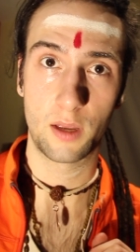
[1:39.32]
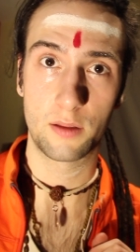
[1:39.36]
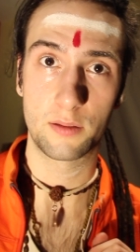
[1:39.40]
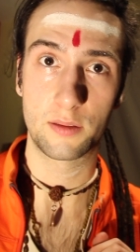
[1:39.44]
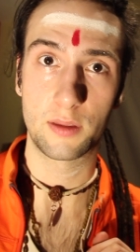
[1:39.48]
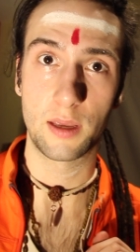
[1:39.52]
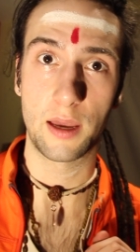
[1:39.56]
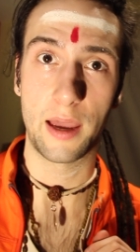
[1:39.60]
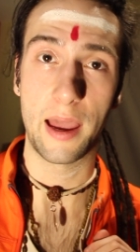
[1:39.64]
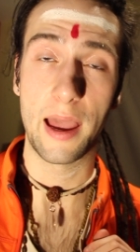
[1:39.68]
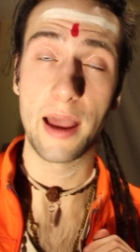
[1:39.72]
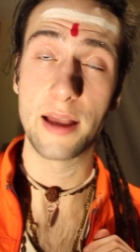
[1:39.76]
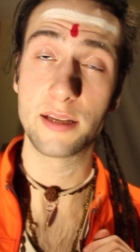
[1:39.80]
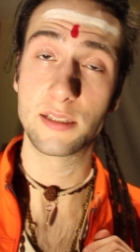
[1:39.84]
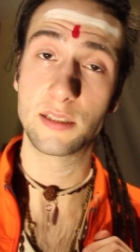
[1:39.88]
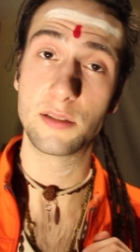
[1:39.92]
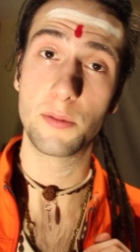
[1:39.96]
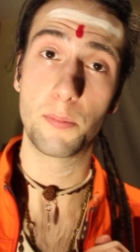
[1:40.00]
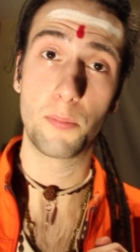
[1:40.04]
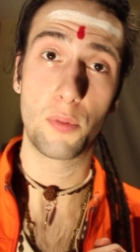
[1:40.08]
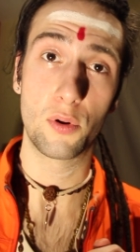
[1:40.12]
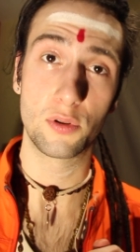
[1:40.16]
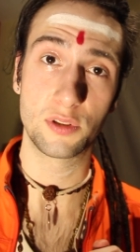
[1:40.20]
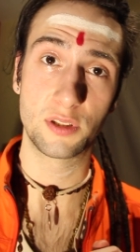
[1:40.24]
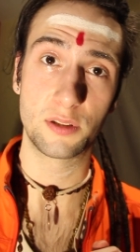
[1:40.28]
that has the
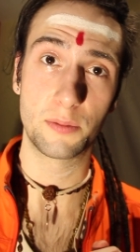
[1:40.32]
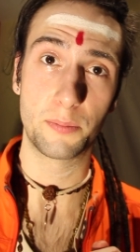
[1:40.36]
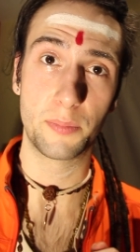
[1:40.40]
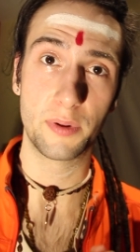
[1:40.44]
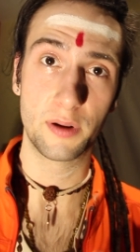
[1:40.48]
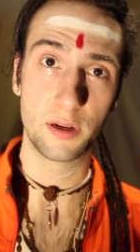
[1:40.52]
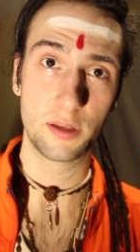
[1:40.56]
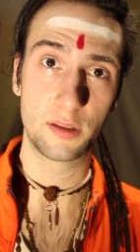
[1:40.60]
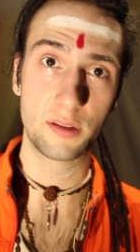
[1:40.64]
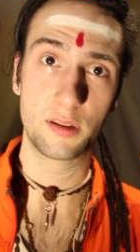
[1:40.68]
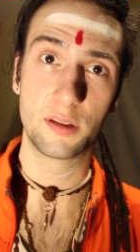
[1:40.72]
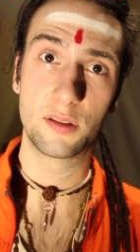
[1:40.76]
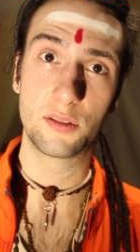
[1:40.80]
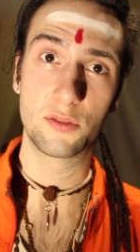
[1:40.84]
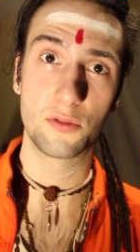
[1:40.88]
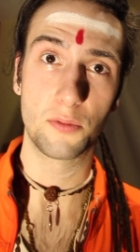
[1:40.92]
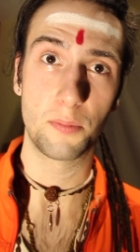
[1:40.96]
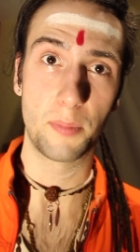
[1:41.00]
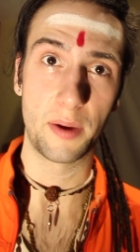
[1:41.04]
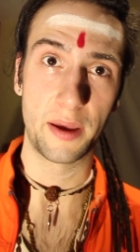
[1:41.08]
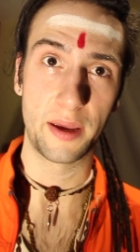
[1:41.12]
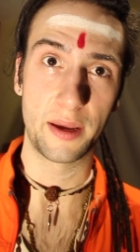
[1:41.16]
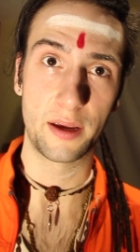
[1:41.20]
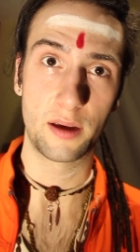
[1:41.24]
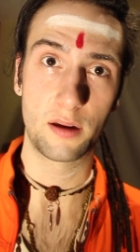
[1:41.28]
possibility to
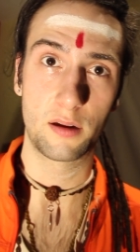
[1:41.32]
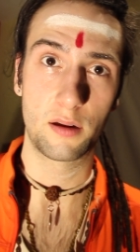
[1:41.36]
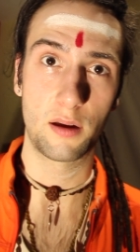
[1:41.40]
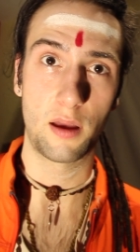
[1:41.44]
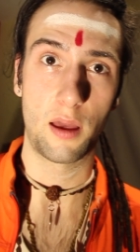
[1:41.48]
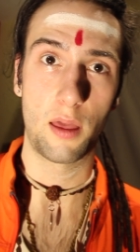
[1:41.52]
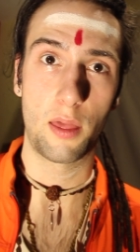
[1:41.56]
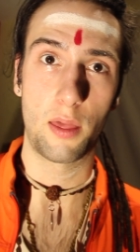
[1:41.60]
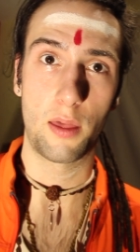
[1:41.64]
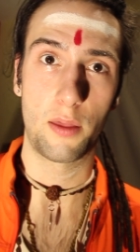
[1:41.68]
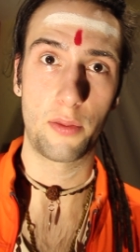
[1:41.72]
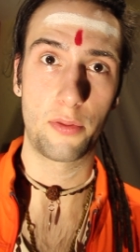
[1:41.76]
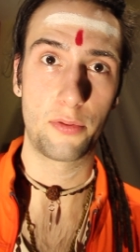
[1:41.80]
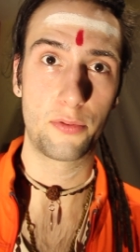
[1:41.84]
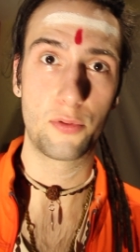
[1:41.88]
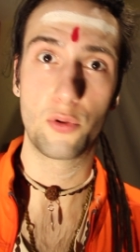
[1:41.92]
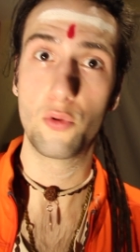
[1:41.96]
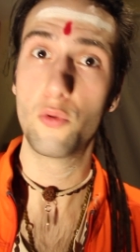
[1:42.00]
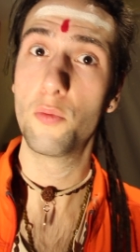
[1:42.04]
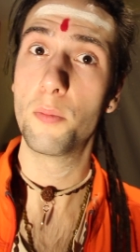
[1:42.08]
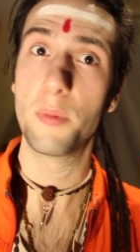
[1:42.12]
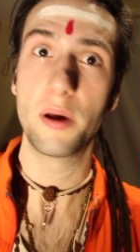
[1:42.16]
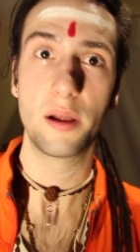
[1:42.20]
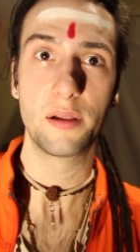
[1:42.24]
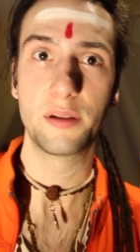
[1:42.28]
make
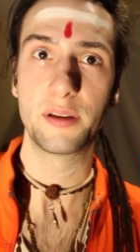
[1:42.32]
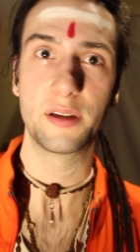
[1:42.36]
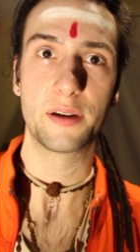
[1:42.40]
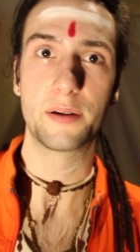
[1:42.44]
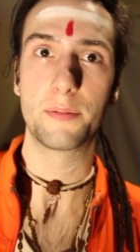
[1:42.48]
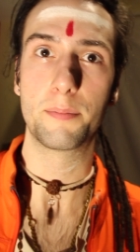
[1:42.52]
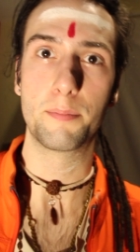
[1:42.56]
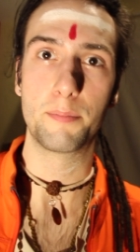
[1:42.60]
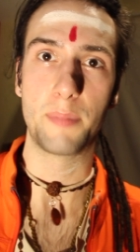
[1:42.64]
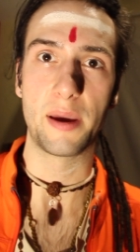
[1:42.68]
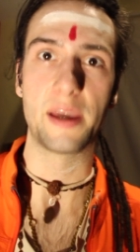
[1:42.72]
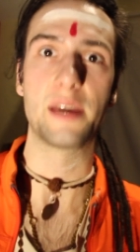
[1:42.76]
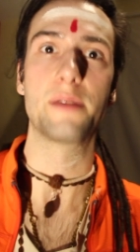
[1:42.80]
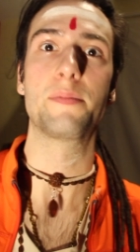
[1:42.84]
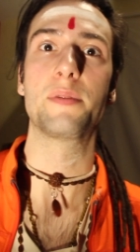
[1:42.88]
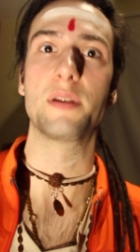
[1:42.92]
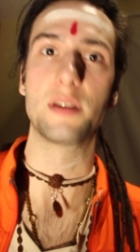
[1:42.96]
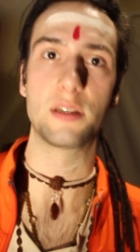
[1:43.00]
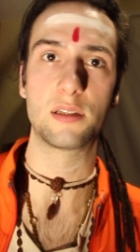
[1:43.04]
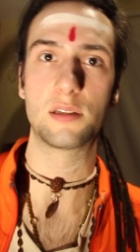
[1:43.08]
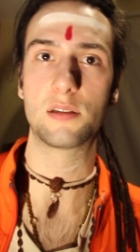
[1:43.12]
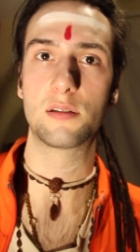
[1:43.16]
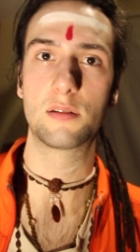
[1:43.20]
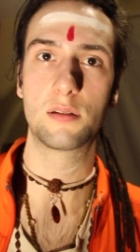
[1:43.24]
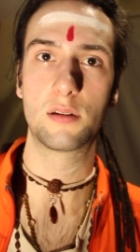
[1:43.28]
two million
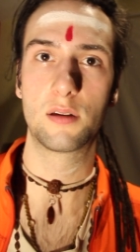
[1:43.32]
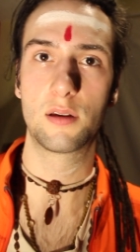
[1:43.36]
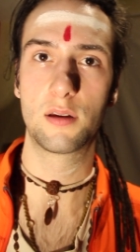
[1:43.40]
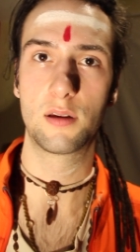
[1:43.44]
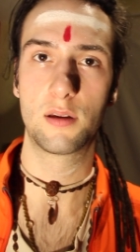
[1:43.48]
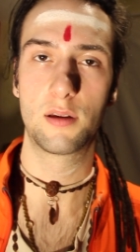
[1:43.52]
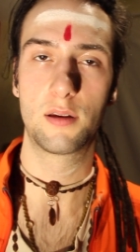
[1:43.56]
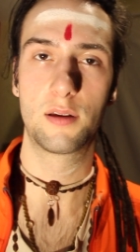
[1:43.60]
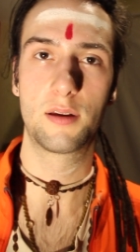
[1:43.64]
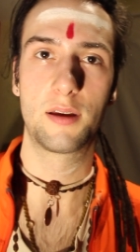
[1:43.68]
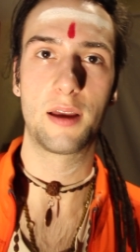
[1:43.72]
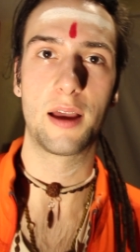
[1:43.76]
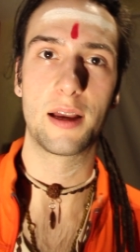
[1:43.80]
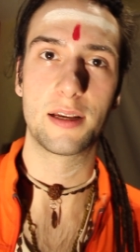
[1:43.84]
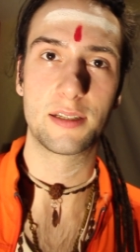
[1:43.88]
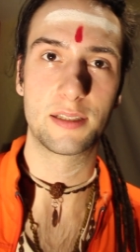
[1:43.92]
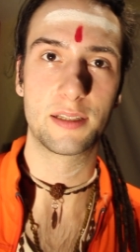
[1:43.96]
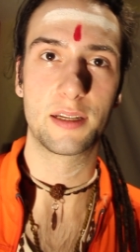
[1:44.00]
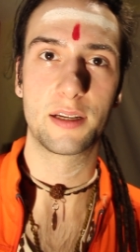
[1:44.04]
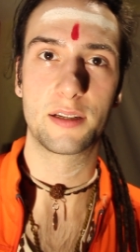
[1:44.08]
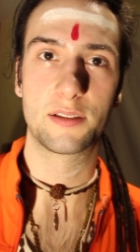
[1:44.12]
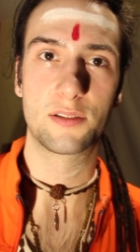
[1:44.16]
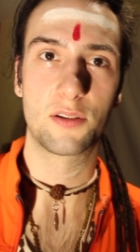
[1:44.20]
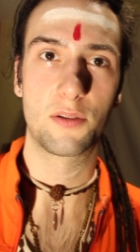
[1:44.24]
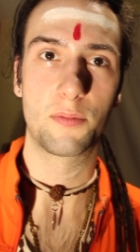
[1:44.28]
babies as an
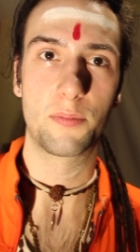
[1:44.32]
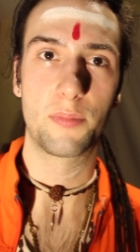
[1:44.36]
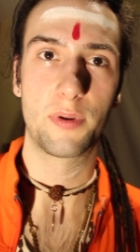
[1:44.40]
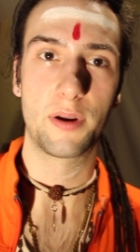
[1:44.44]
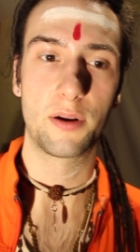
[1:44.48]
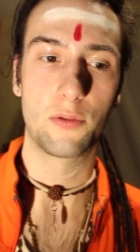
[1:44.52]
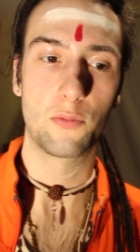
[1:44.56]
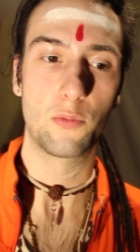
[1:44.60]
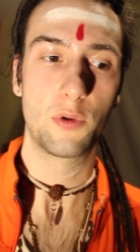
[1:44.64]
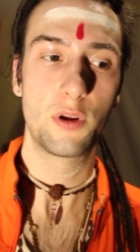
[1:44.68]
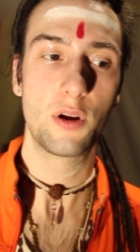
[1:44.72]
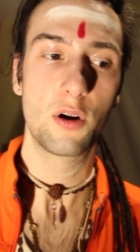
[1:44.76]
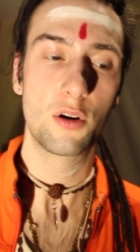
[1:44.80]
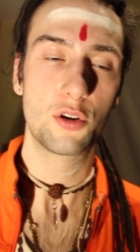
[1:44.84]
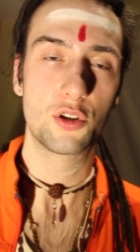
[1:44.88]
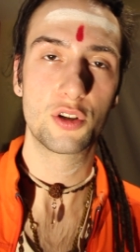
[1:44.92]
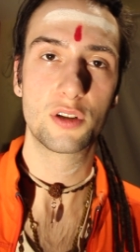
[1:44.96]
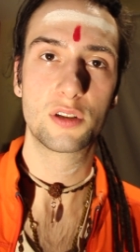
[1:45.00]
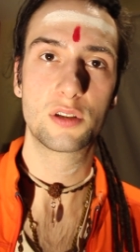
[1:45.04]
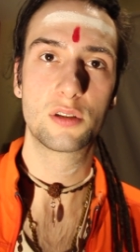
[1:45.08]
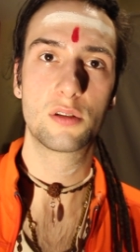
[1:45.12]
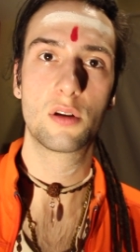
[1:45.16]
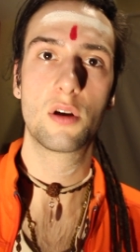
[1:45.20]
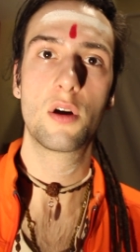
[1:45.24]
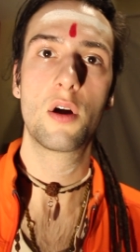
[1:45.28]
example, and we are
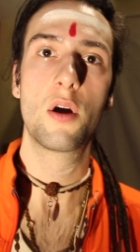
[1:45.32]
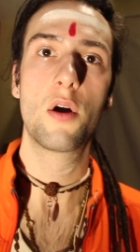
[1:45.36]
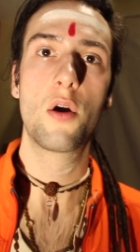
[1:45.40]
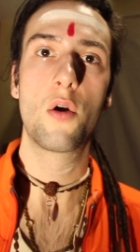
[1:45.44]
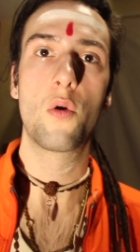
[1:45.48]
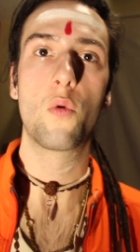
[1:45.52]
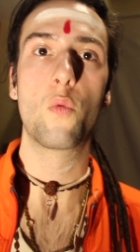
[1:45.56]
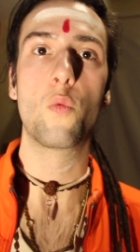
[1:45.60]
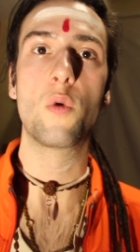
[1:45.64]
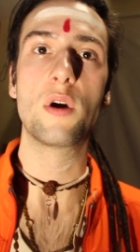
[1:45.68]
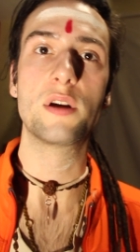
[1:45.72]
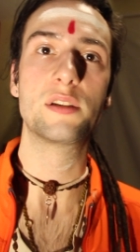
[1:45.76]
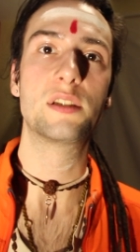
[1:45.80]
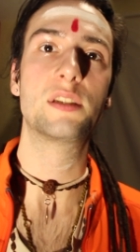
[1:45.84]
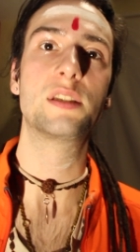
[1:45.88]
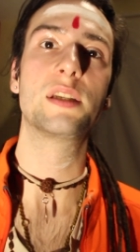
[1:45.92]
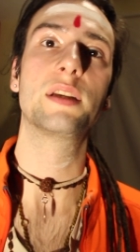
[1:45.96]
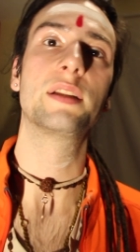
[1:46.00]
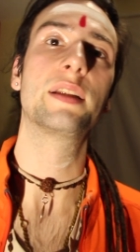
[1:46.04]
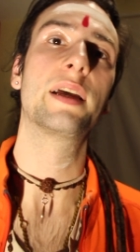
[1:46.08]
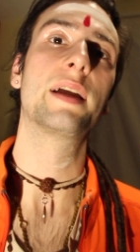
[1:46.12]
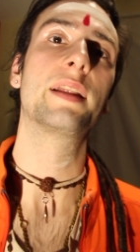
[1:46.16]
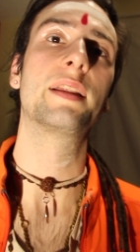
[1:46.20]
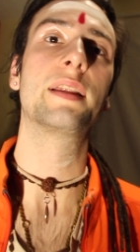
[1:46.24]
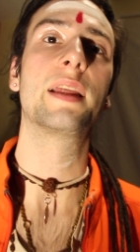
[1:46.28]
just
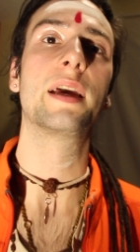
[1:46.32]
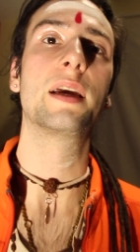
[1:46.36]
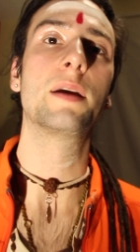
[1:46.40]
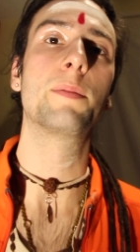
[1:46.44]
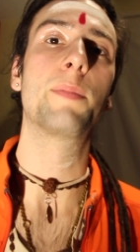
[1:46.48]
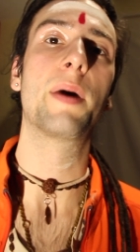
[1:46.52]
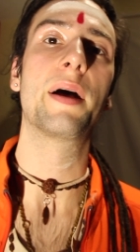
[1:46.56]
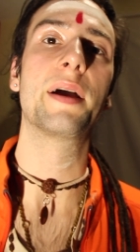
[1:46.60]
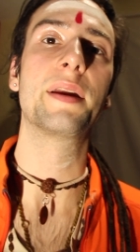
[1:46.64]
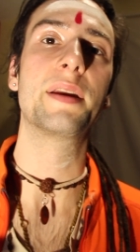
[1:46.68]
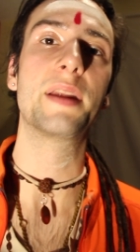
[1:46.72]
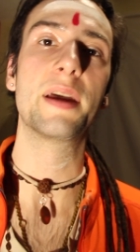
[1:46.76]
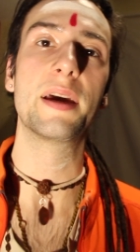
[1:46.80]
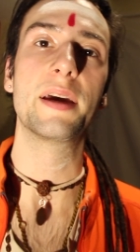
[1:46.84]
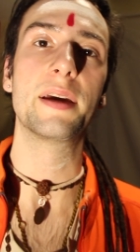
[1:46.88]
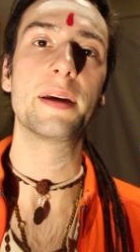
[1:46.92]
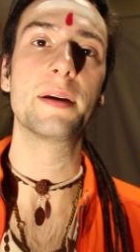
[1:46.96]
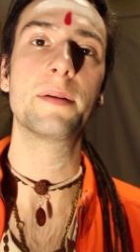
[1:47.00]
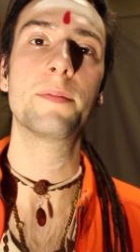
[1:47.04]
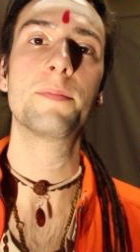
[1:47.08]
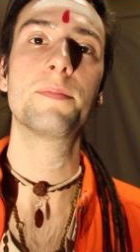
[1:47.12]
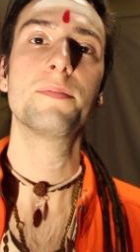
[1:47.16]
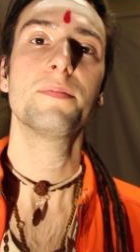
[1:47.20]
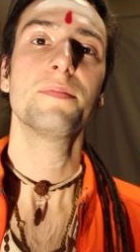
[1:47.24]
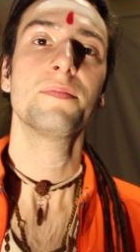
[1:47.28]
wasting that day by
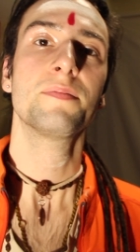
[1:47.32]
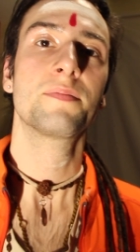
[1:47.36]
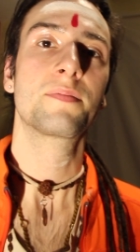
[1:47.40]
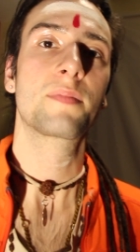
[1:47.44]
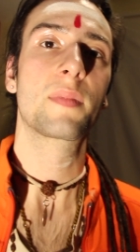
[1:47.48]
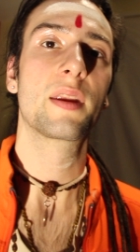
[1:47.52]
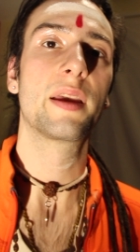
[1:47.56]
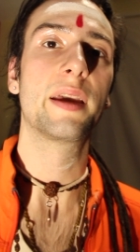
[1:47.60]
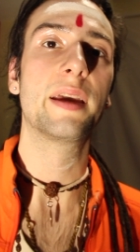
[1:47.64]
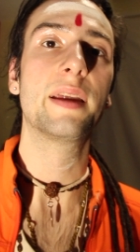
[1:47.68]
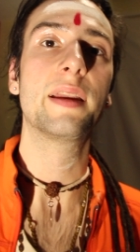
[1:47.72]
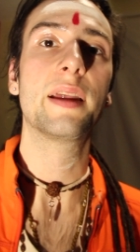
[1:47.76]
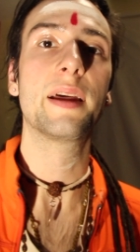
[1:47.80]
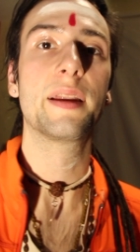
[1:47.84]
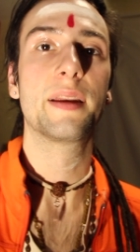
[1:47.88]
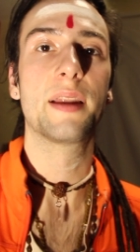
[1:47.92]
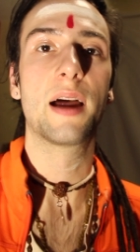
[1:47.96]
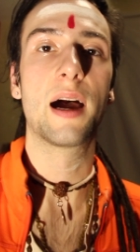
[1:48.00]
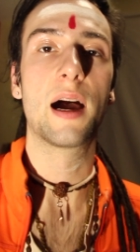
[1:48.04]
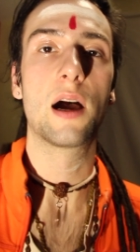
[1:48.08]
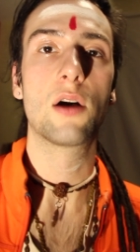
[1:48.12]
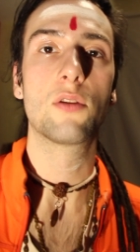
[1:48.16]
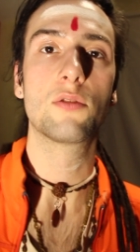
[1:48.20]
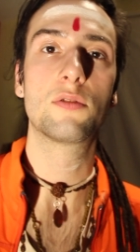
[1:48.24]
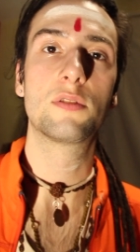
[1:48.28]
day in and
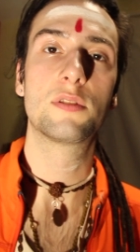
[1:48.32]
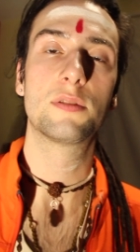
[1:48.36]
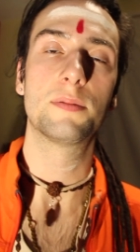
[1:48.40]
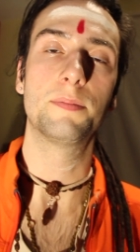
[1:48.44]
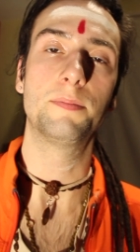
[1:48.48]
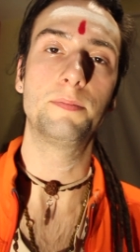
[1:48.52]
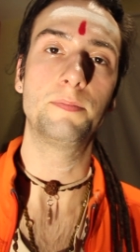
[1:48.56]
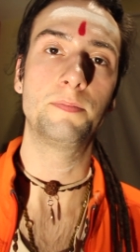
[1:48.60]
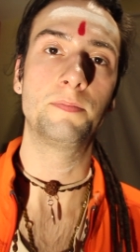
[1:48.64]
out,